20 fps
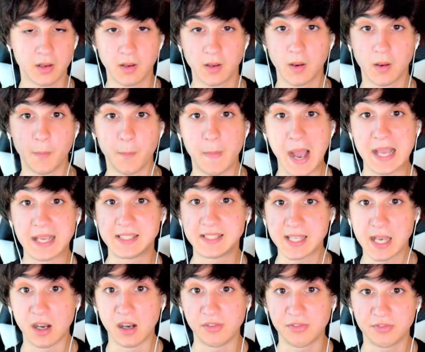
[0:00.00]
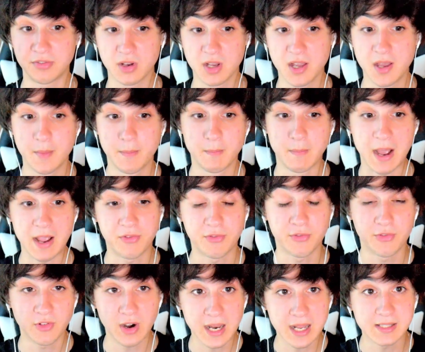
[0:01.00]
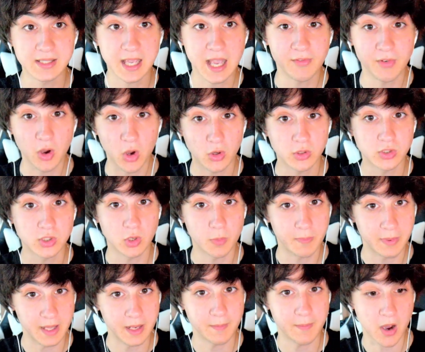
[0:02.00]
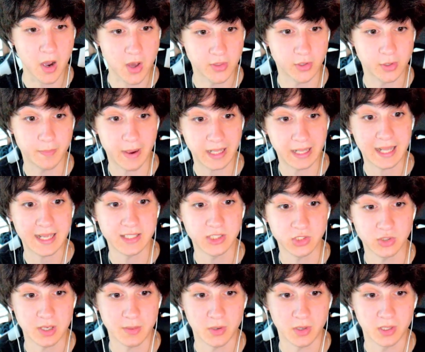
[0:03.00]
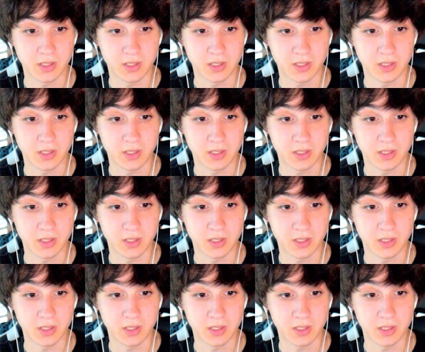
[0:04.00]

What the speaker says: myself, my friends have also been bothered by that streamer.